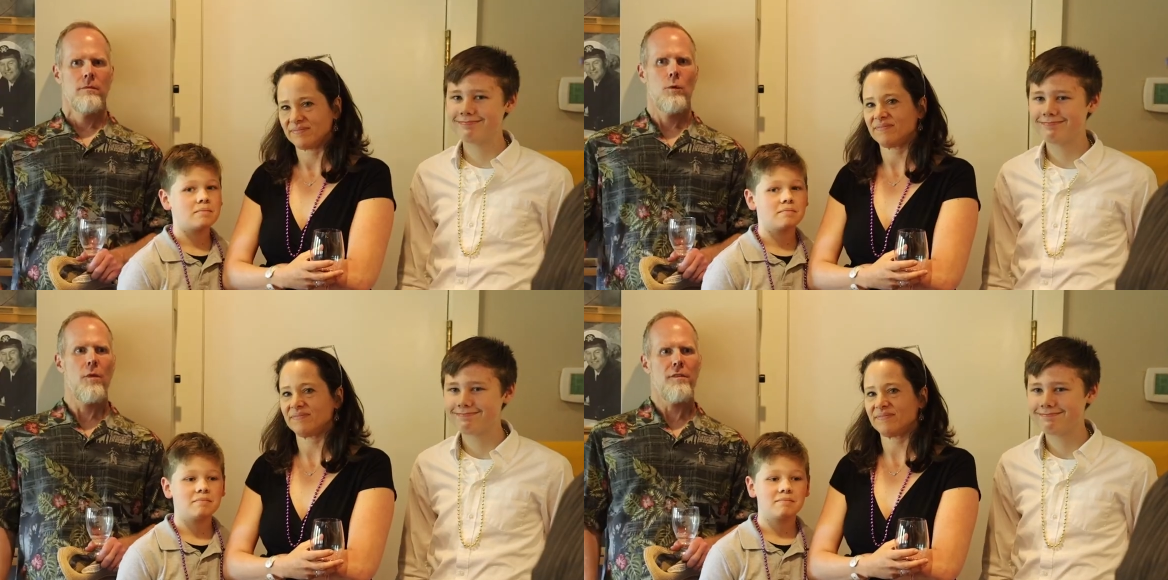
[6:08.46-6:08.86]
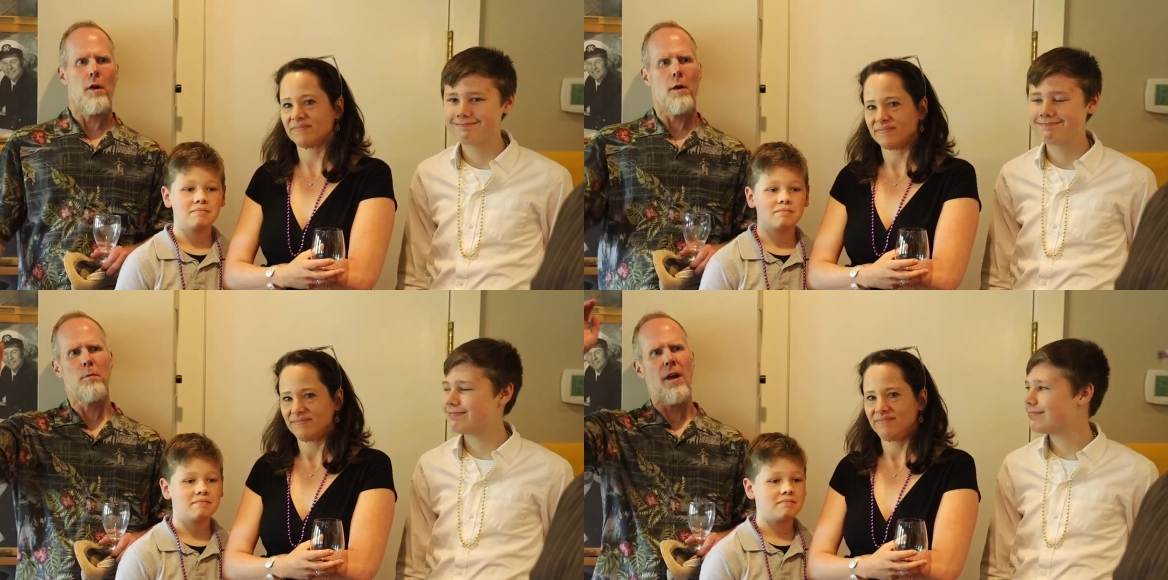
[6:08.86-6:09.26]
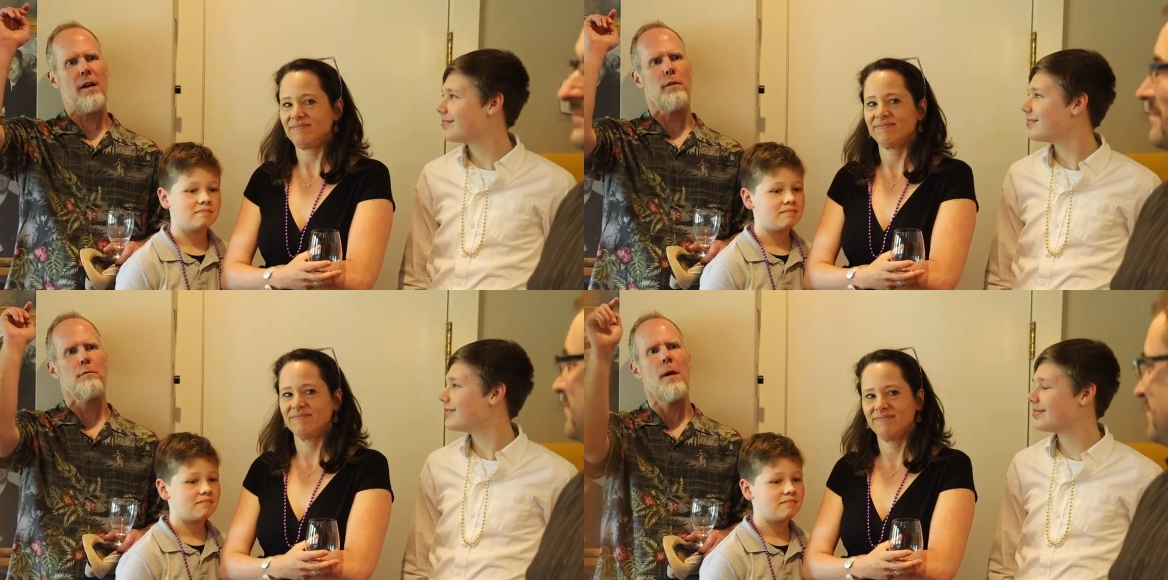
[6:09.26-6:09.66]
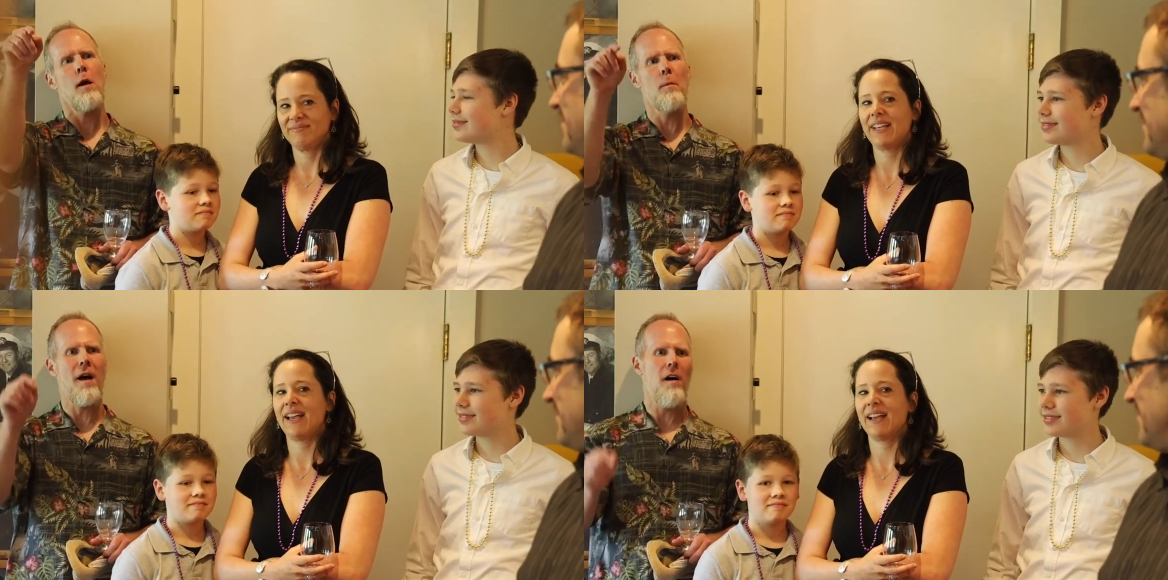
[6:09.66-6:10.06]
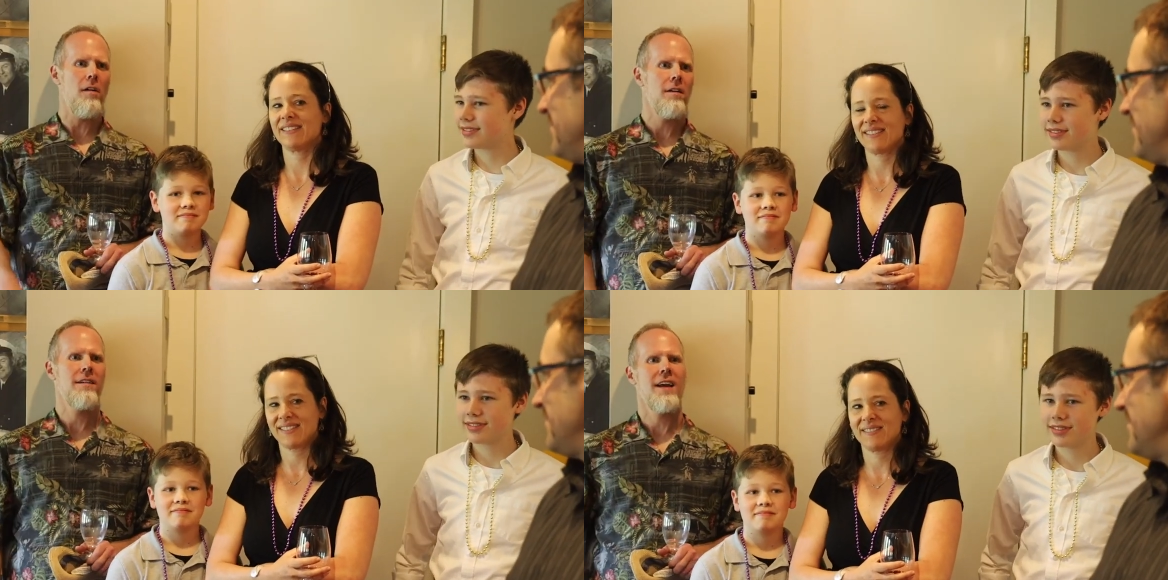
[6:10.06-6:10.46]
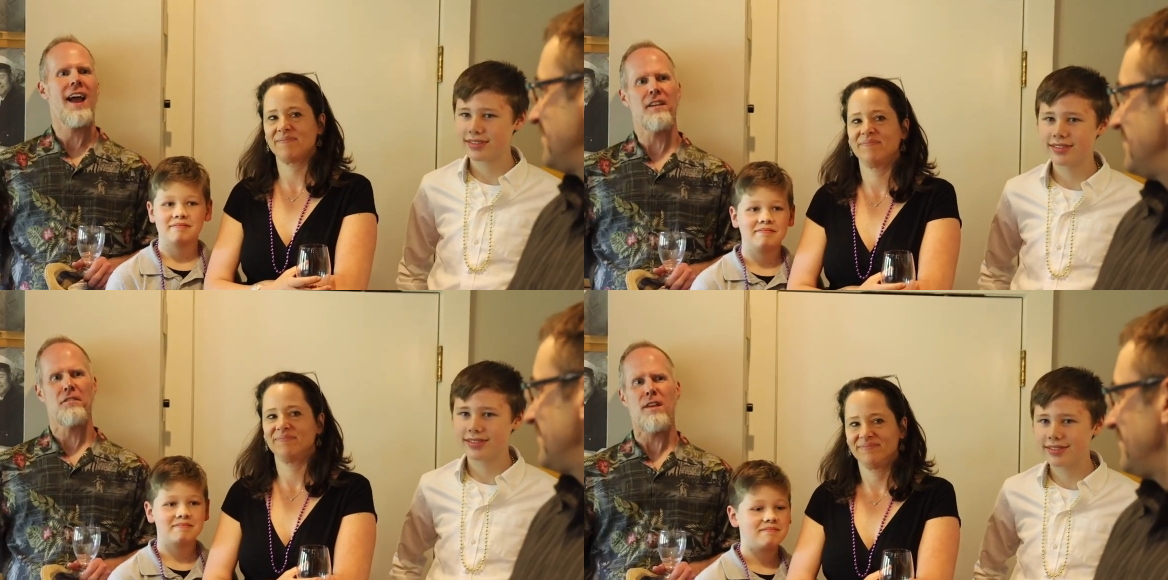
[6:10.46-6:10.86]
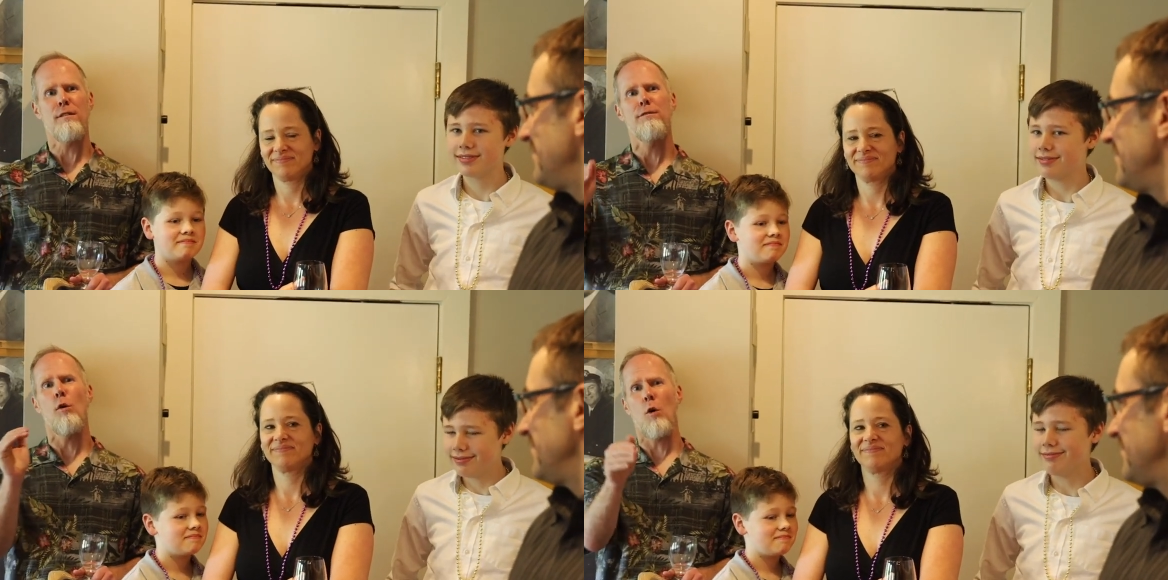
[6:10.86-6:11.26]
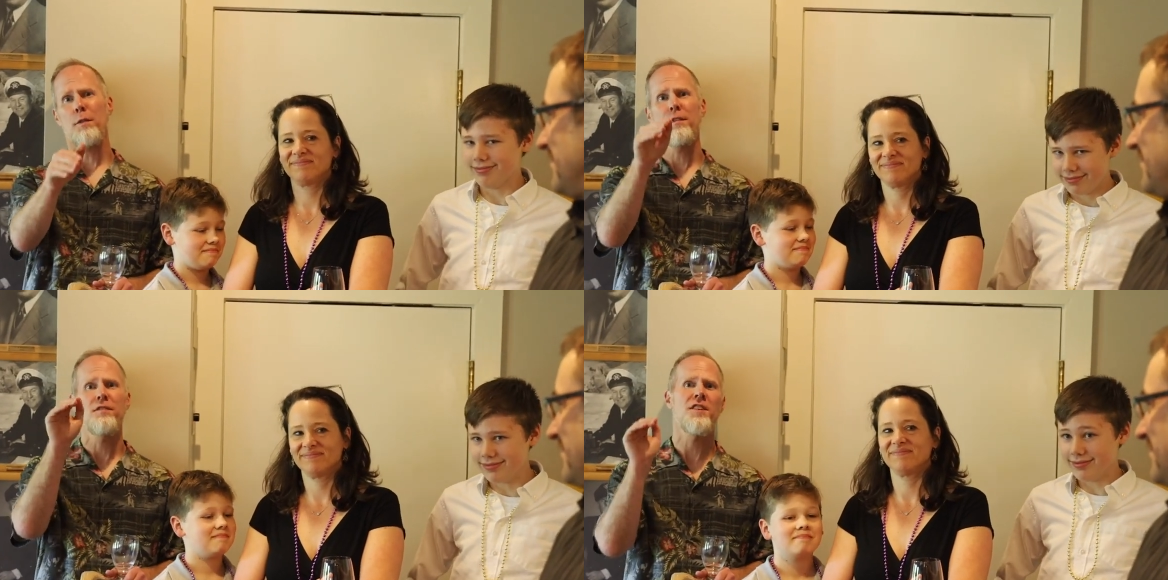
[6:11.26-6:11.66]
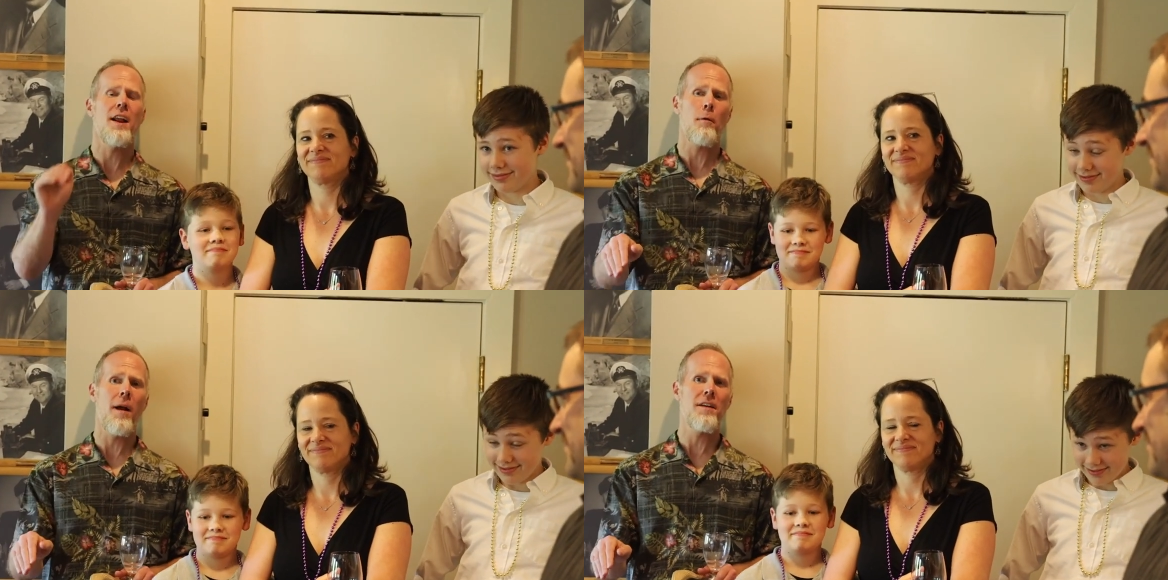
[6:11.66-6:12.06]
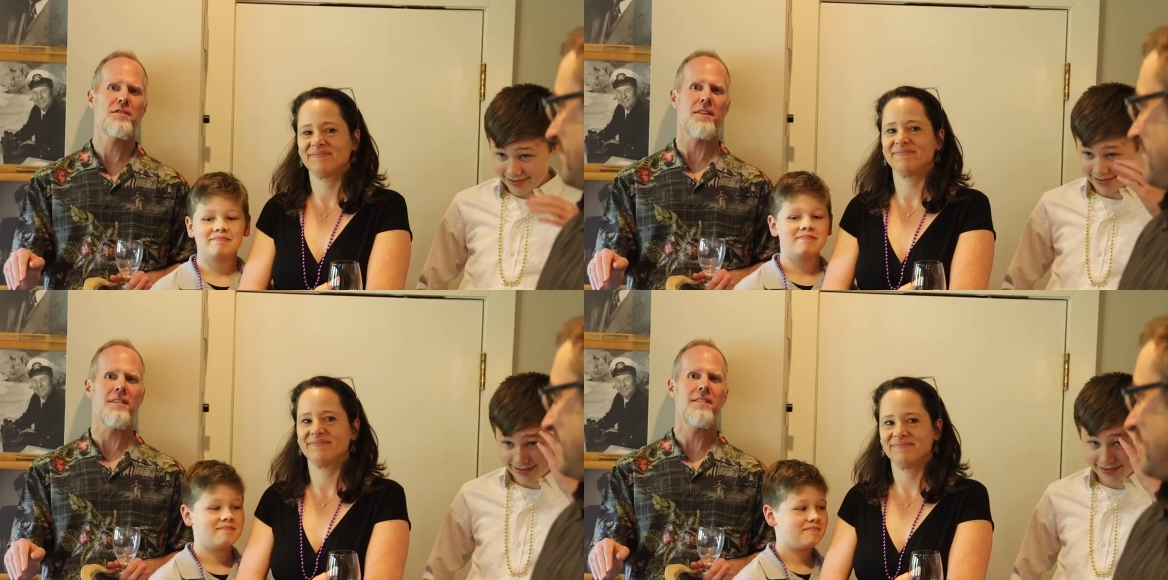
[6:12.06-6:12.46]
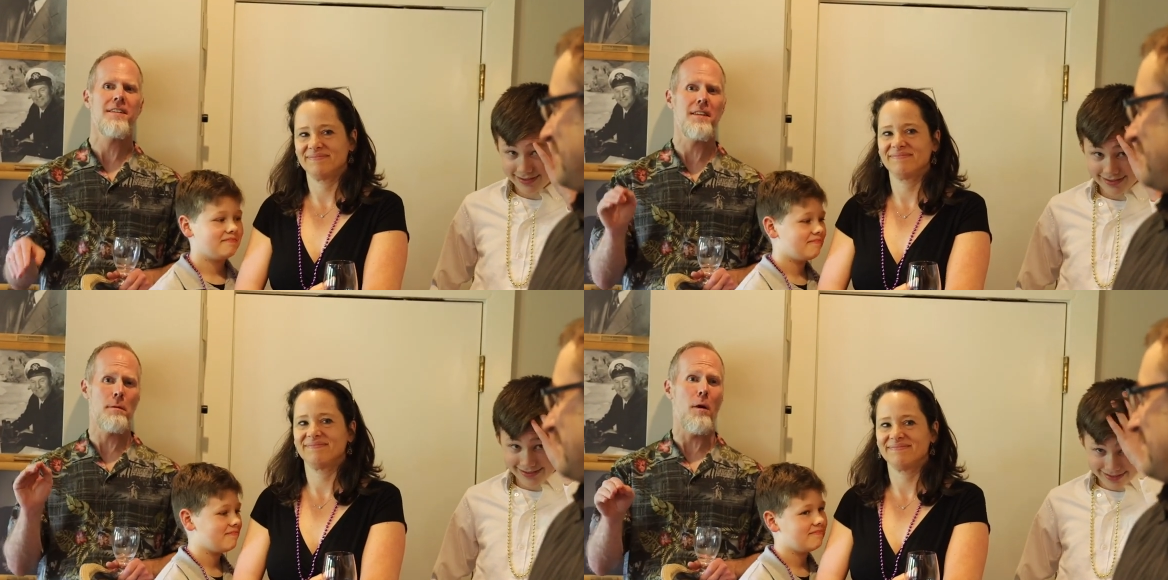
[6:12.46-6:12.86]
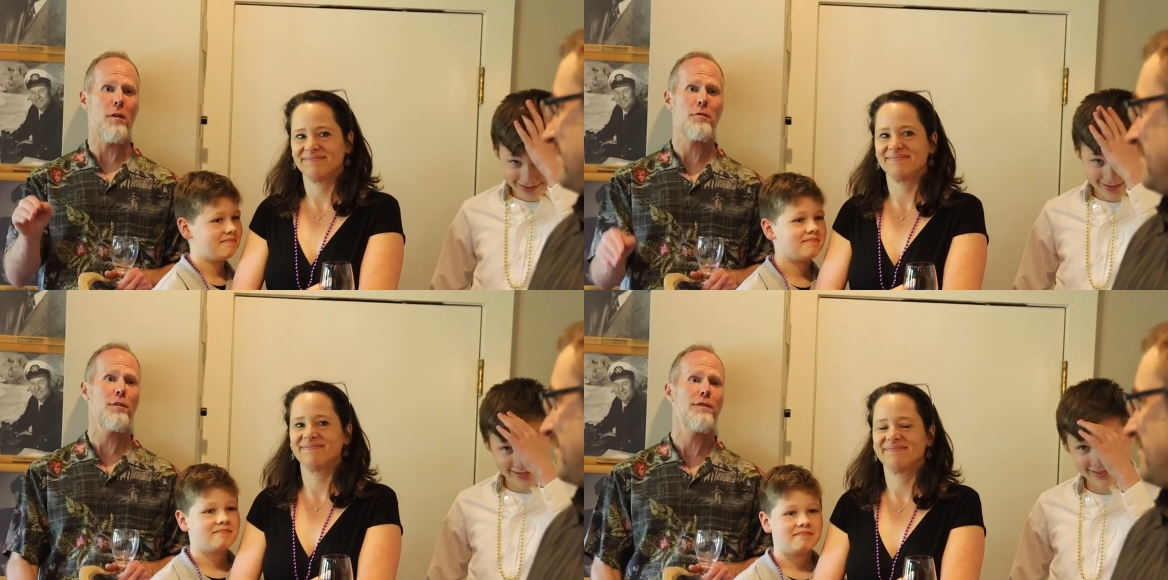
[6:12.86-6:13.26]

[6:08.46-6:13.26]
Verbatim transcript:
Speaker 1: back. We're very proud of Falmouth as the fourth generation in the Marshall